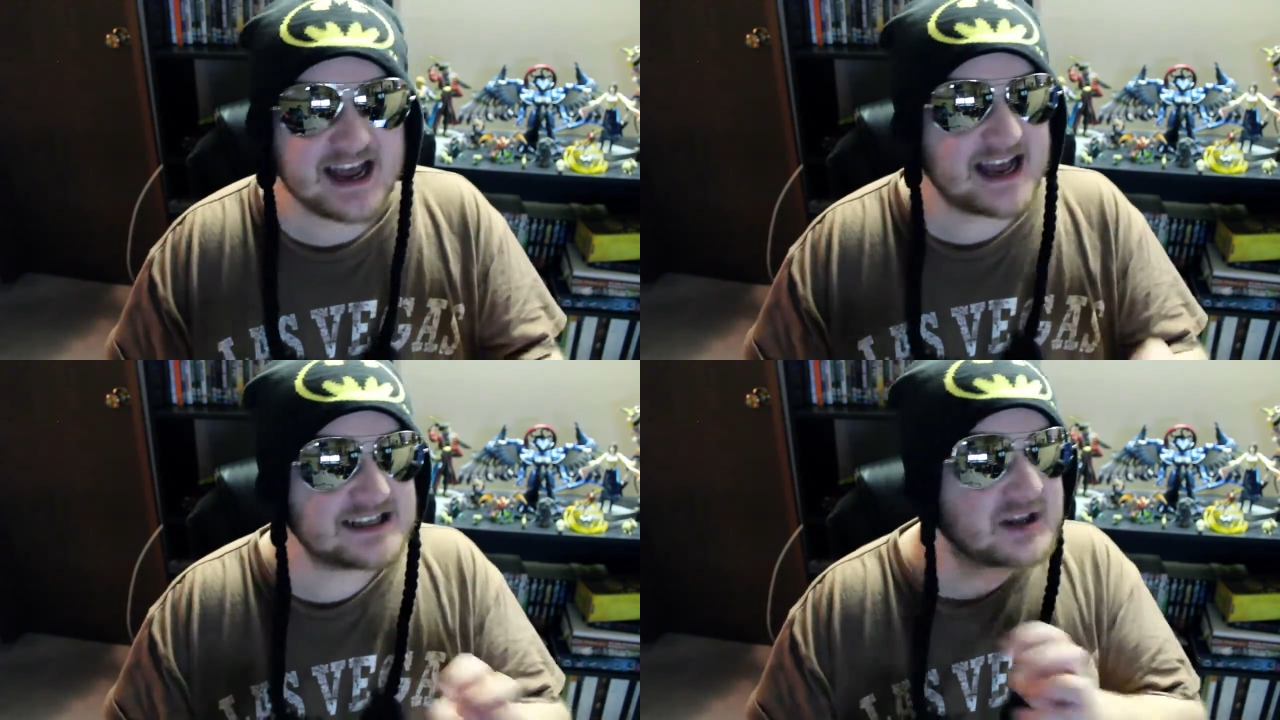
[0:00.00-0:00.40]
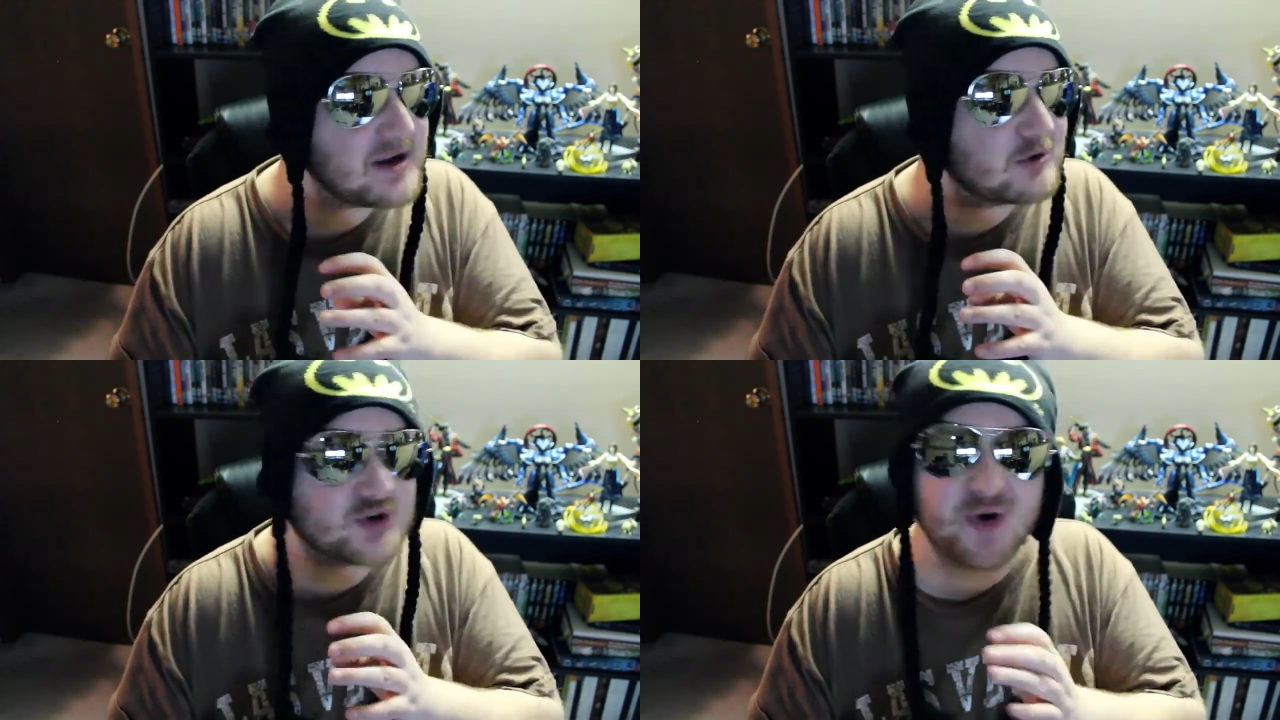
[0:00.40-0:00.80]
It's
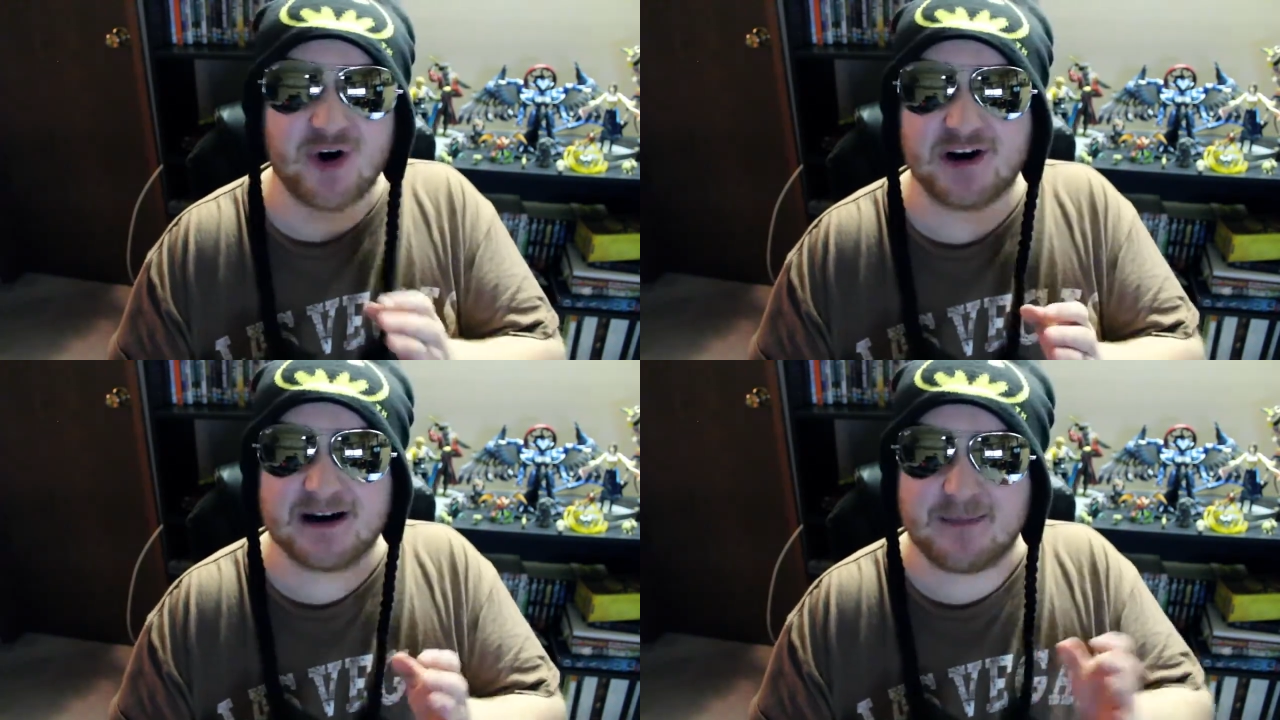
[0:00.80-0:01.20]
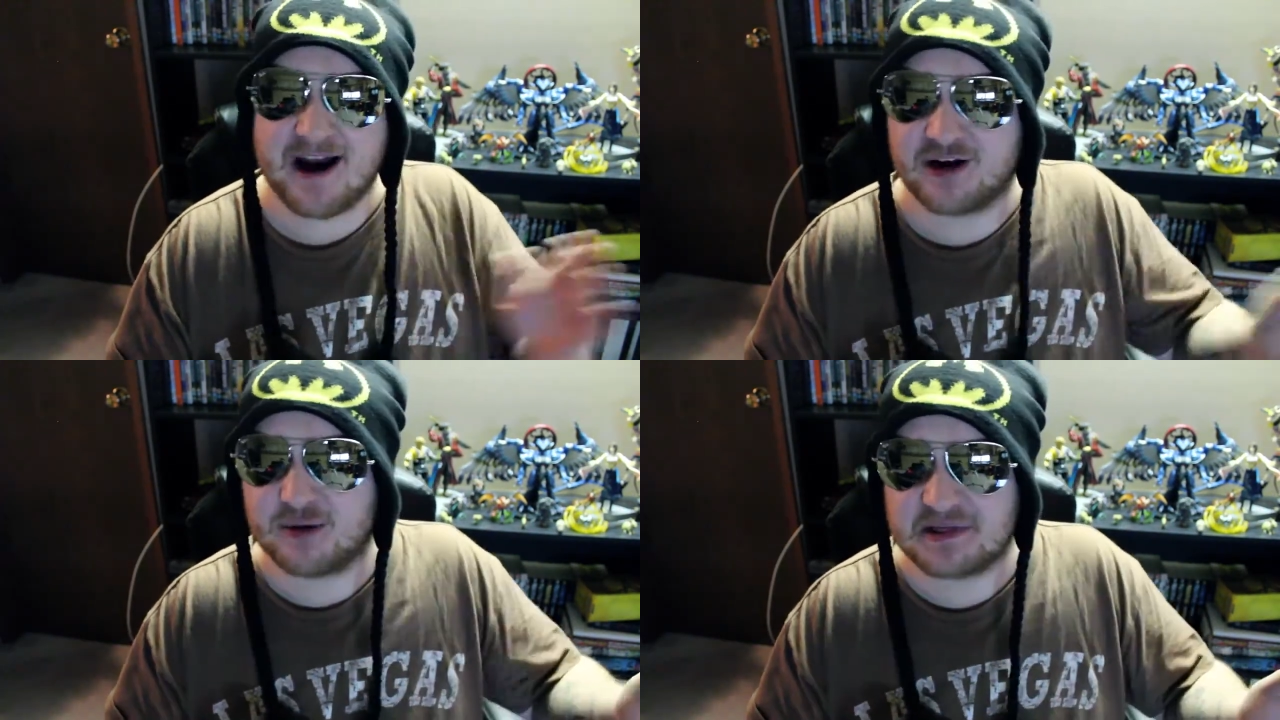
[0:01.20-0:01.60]
like what's going on in
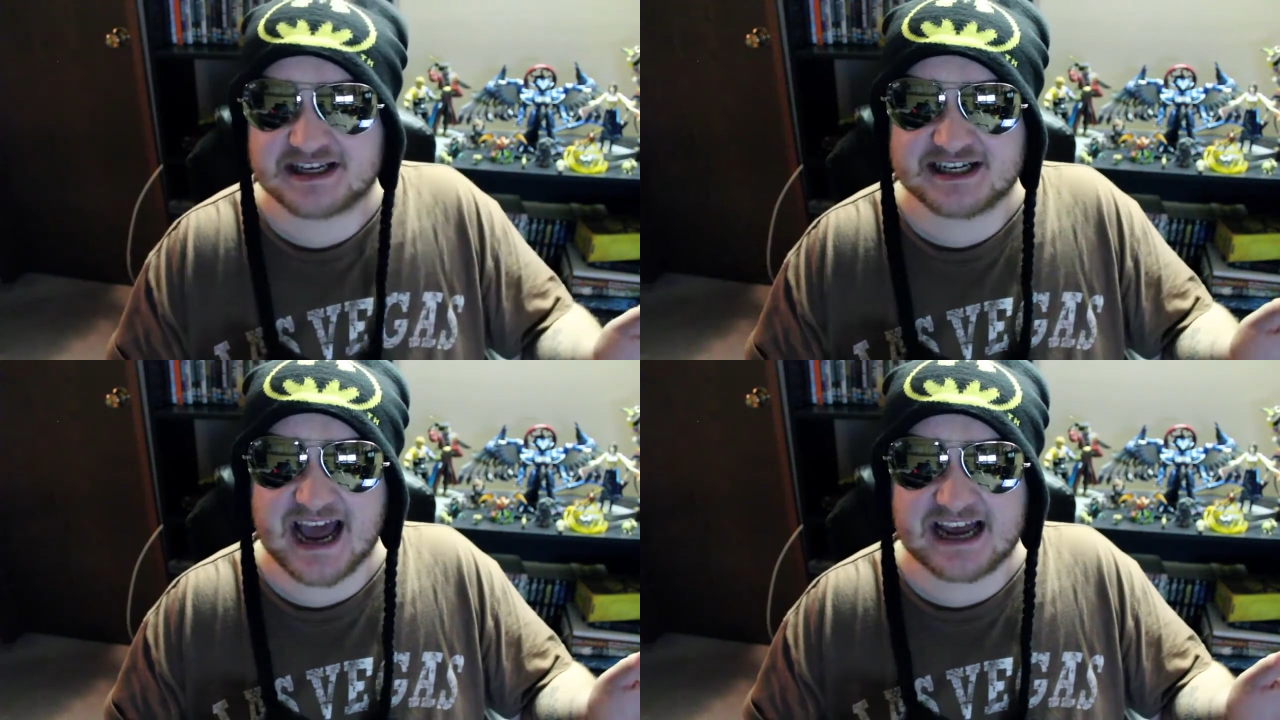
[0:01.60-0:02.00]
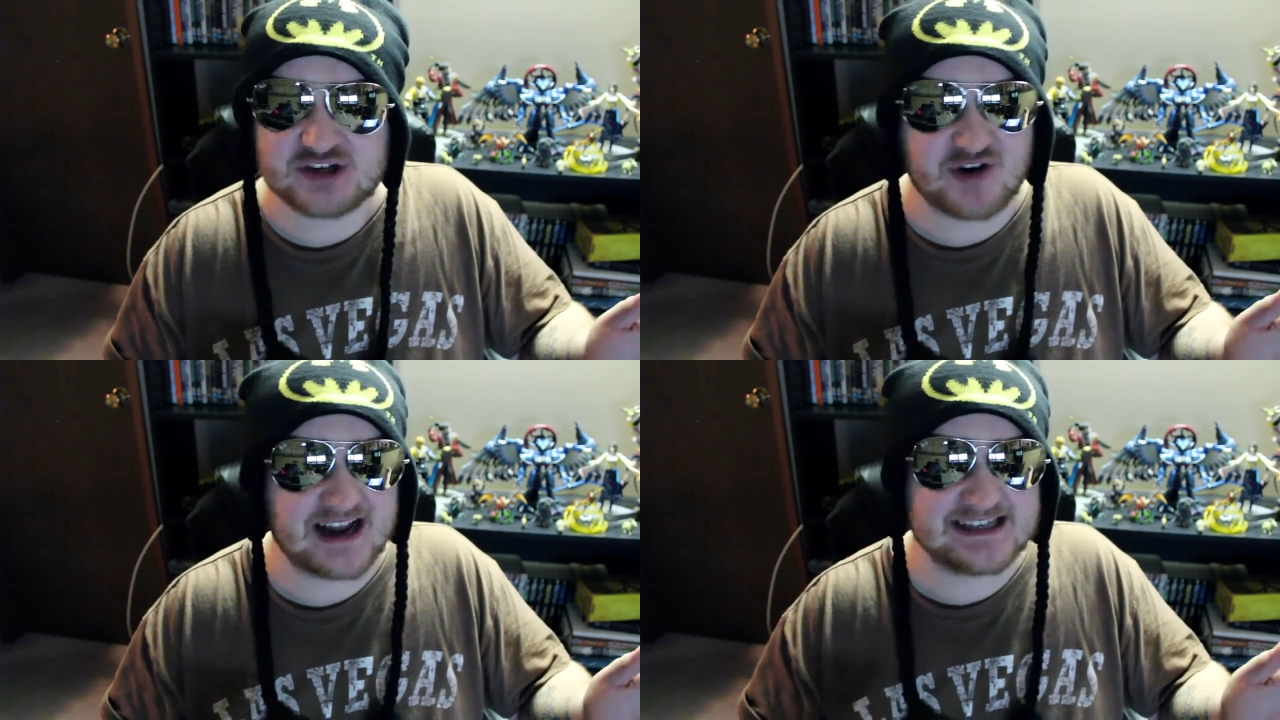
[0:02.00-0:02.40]
America with this guy
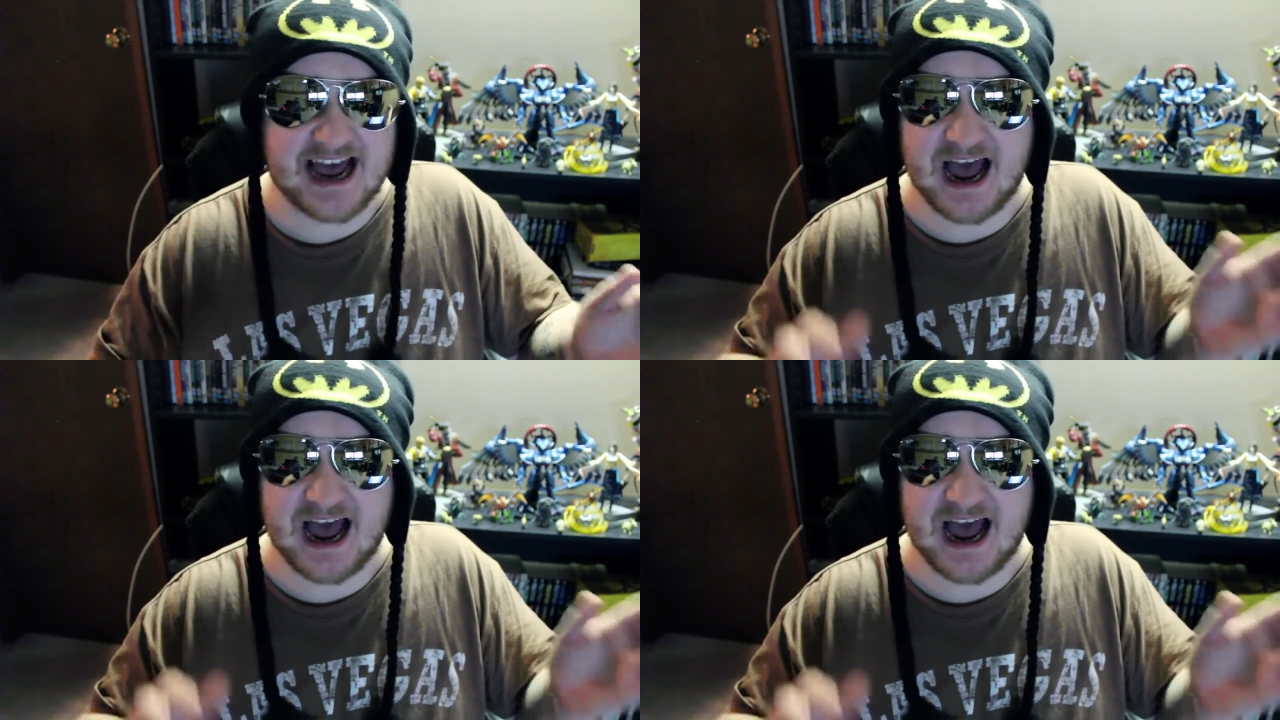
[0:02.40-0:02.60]
trying to